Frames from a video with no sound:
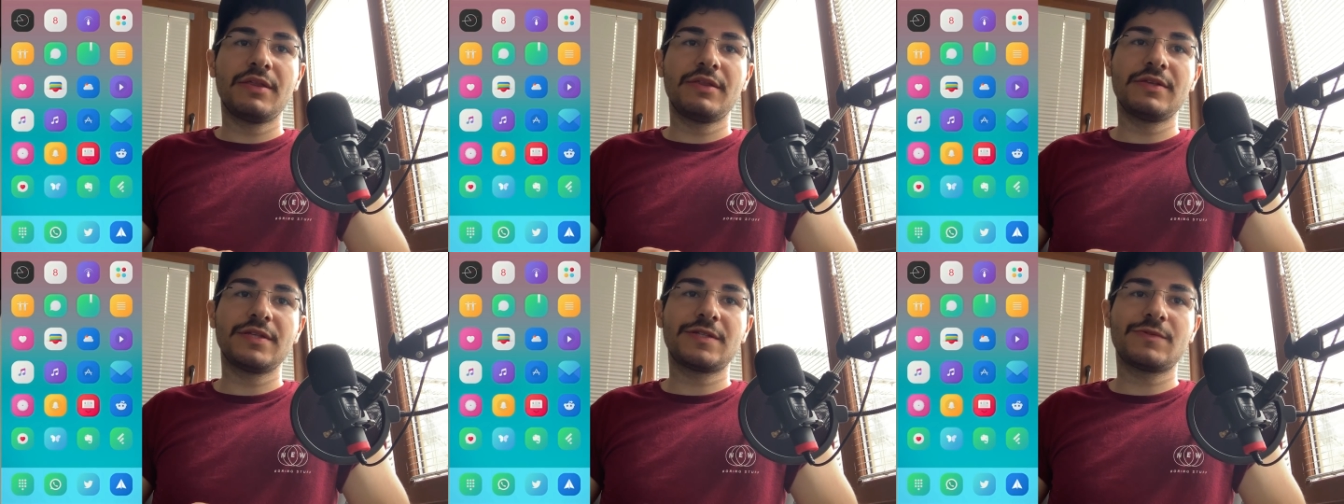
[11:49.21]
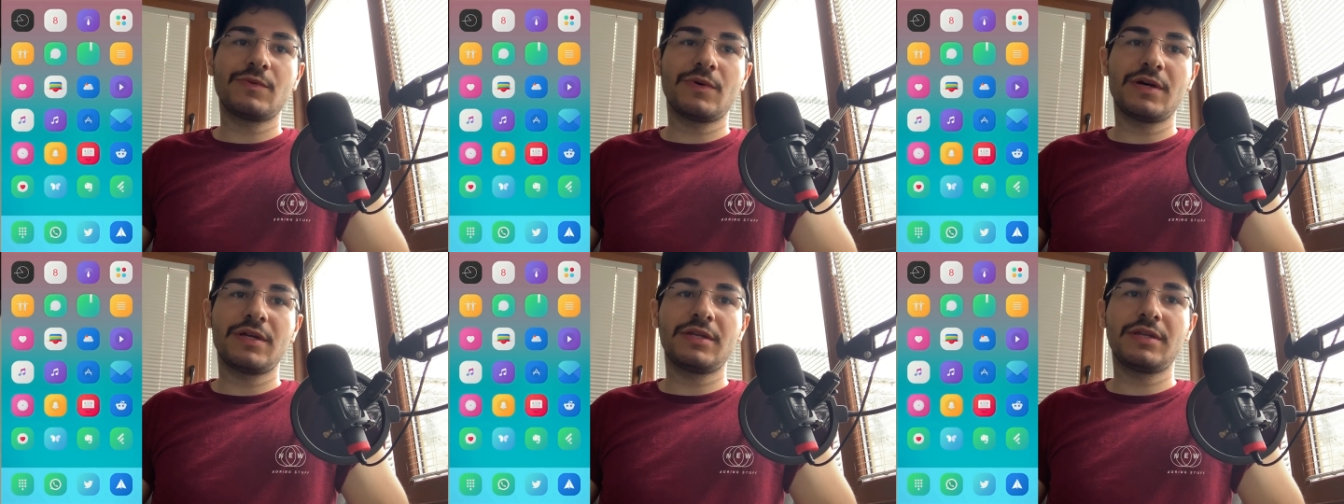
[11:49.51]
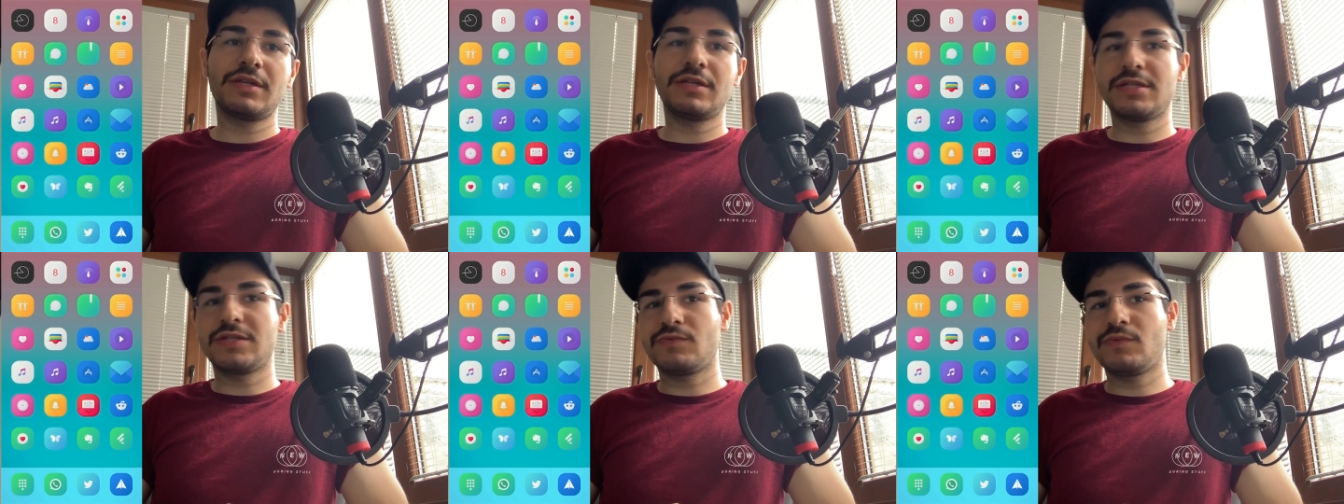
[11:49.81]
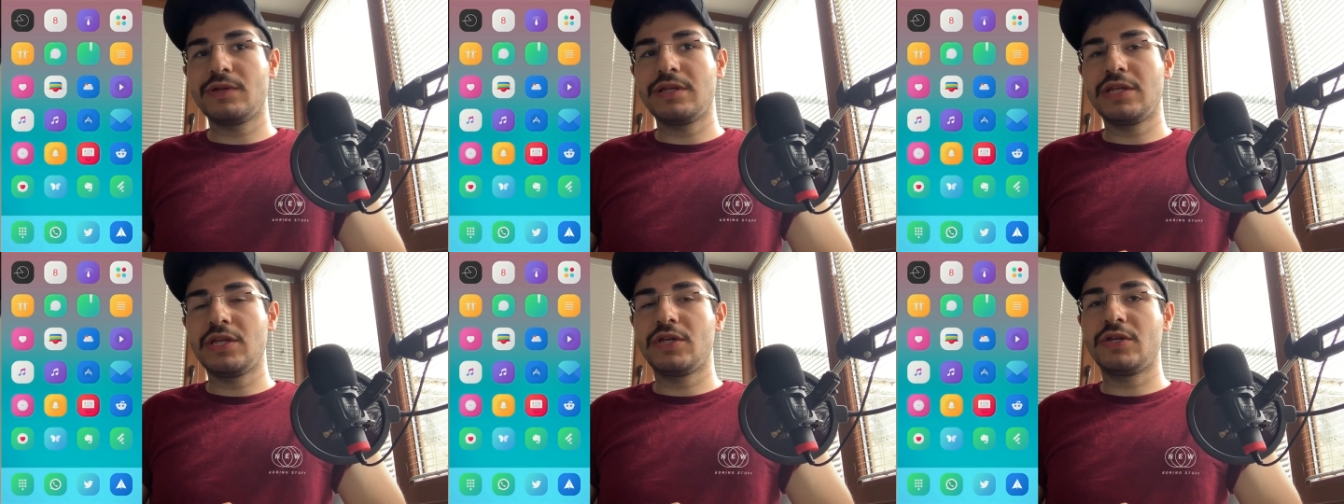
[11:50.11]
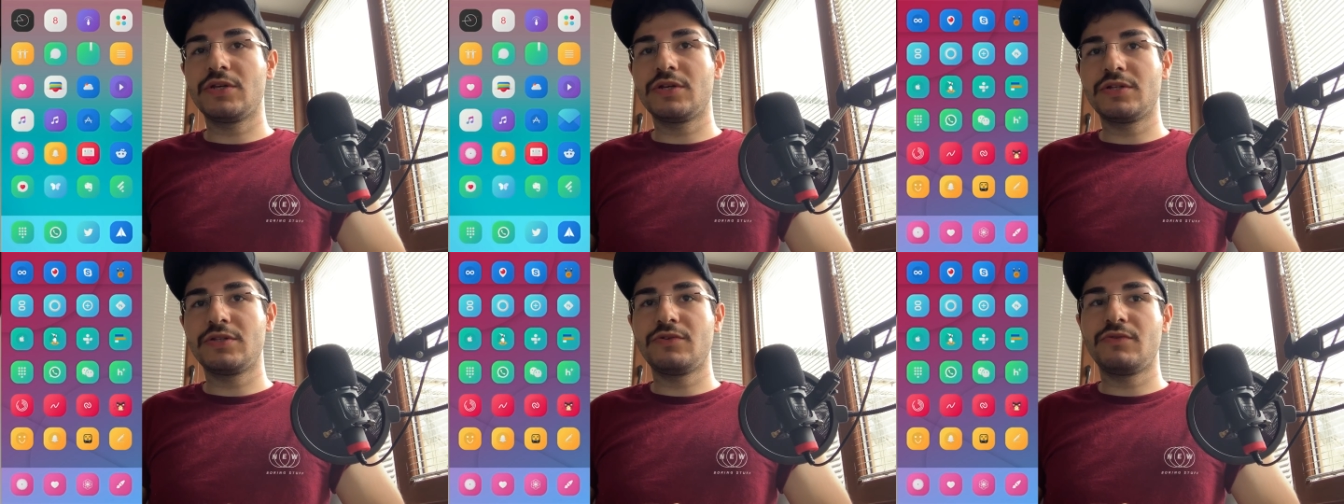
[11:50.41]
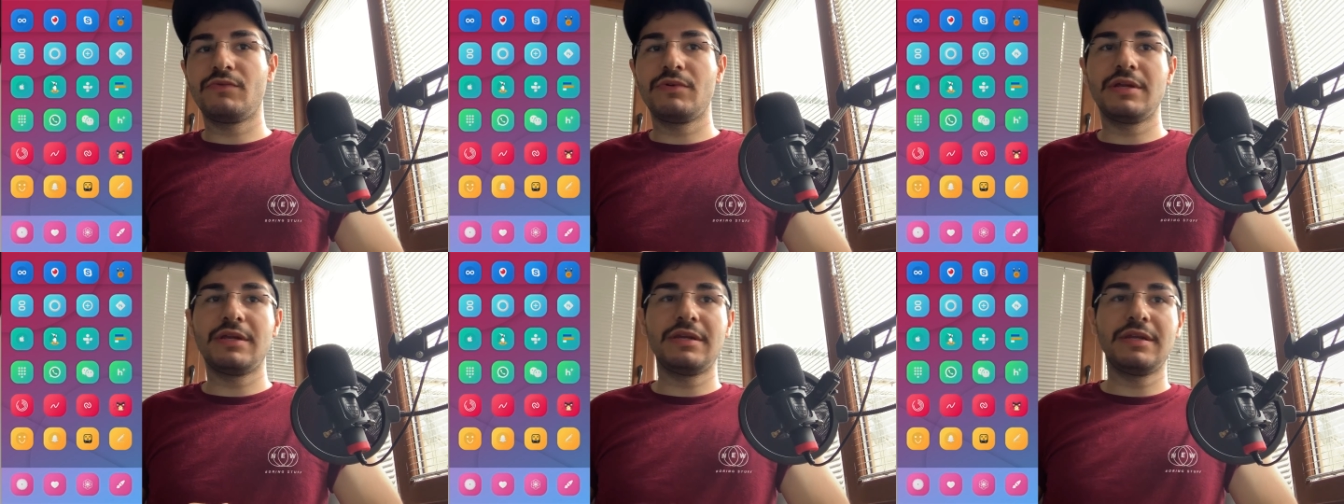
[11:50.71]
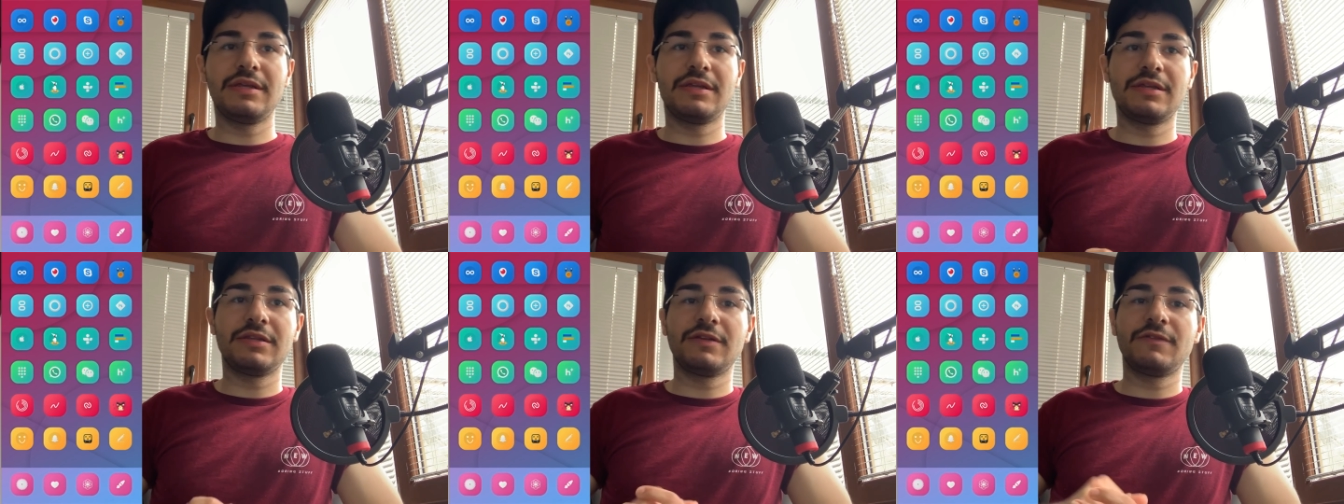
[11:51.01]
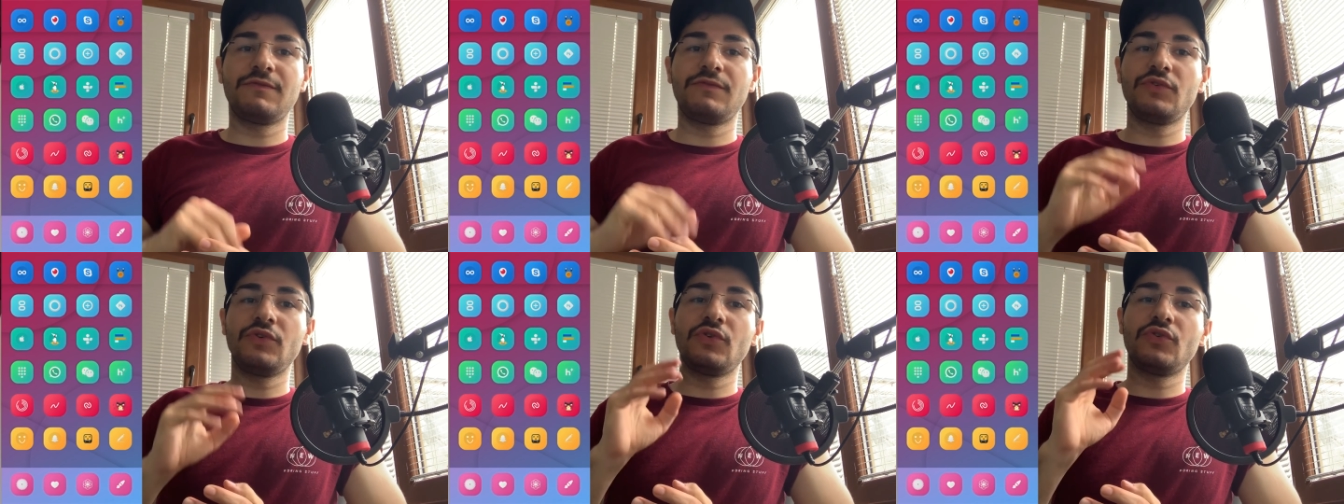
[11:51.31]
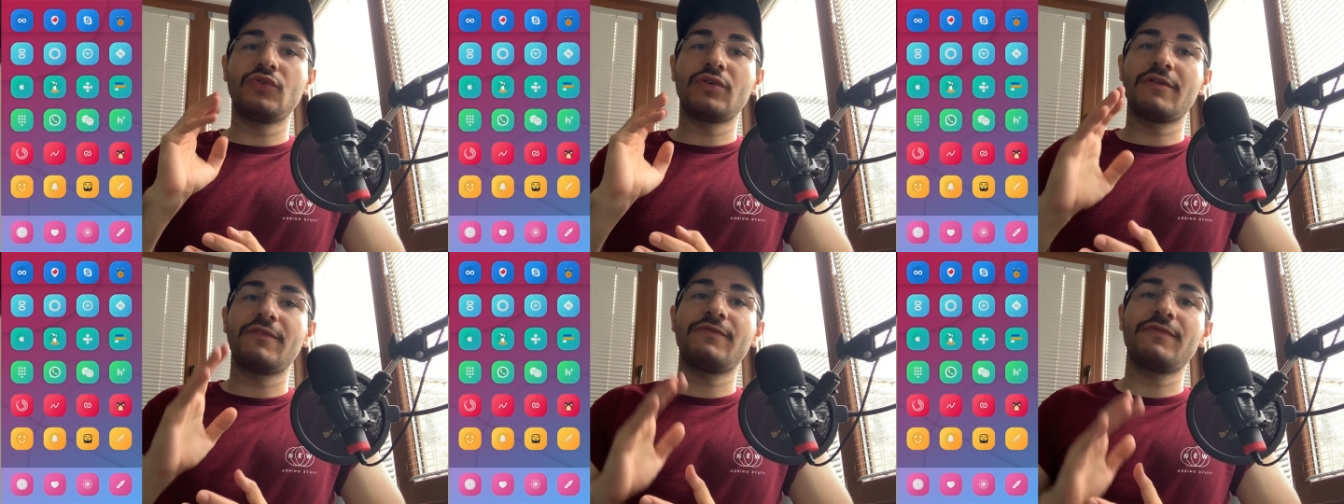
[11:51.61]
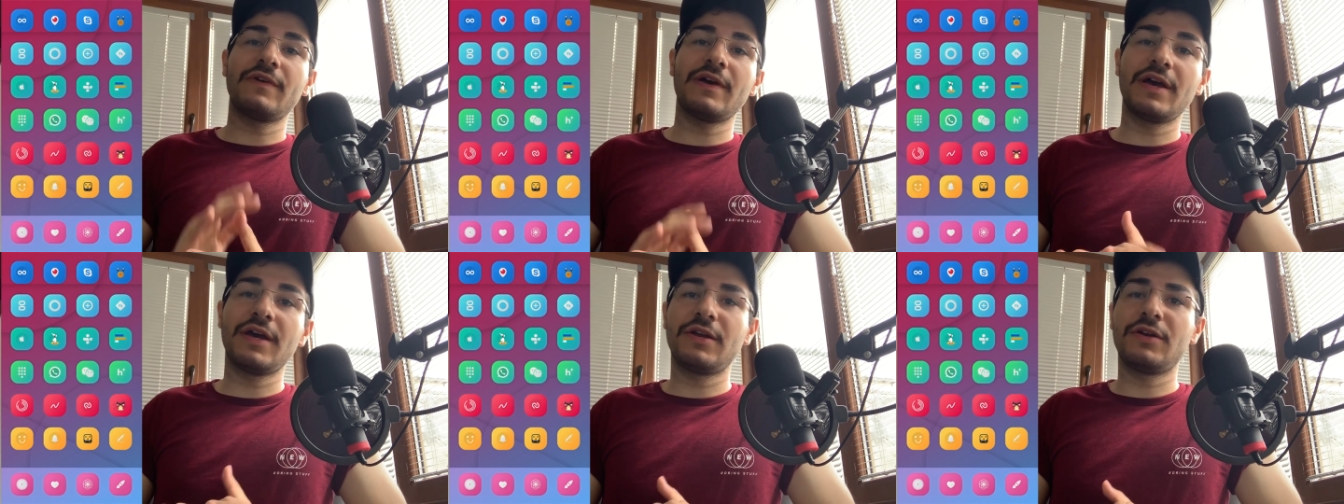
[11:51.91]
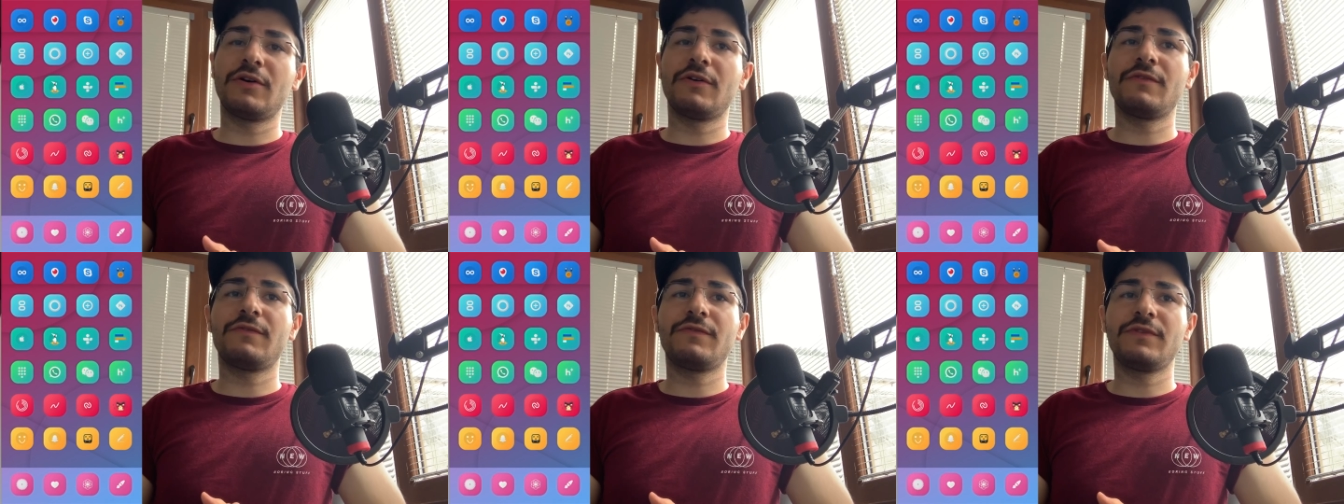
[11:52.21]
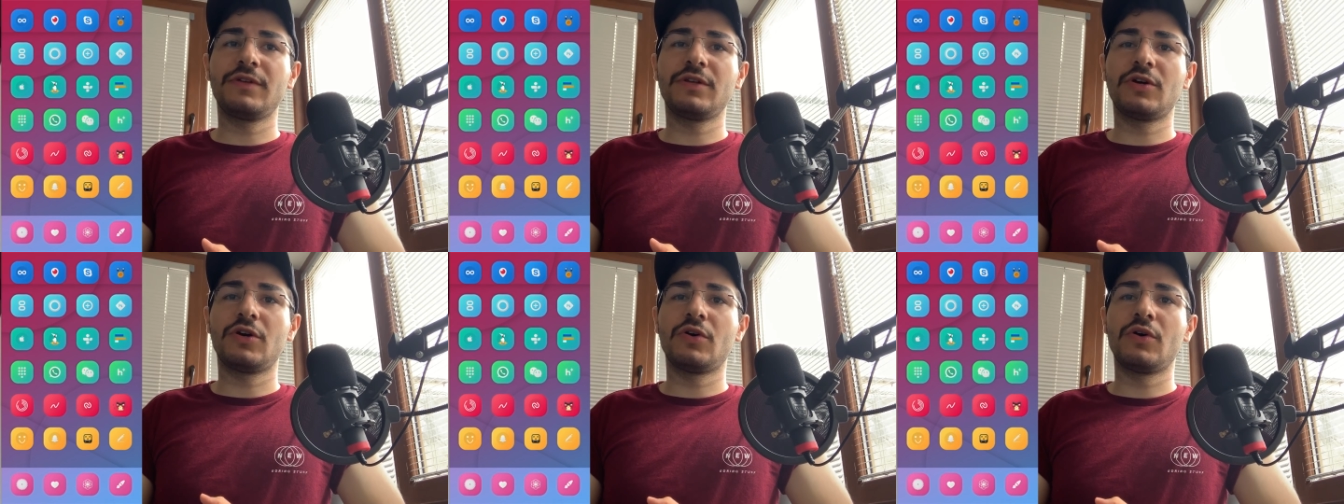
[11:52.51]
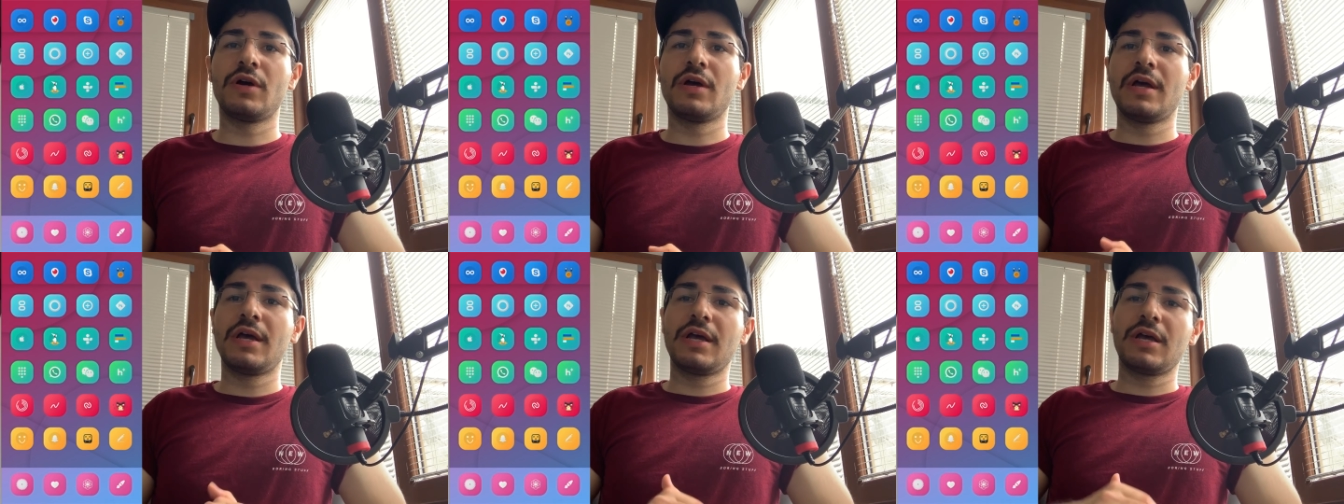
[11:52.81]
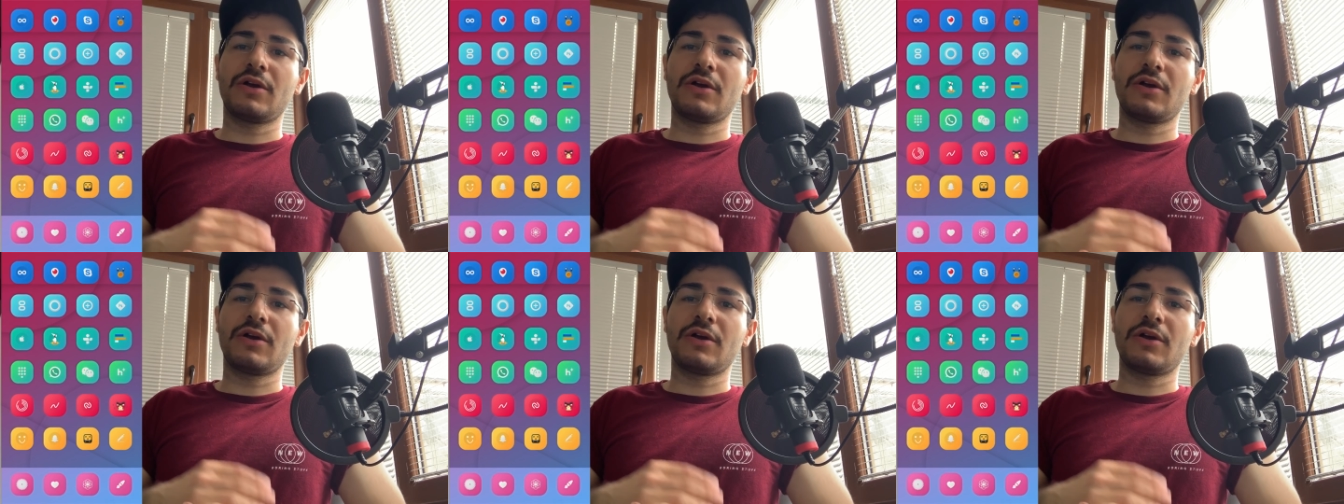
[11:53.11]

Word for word: This one is really good. You really need it if you're a fan of, you know,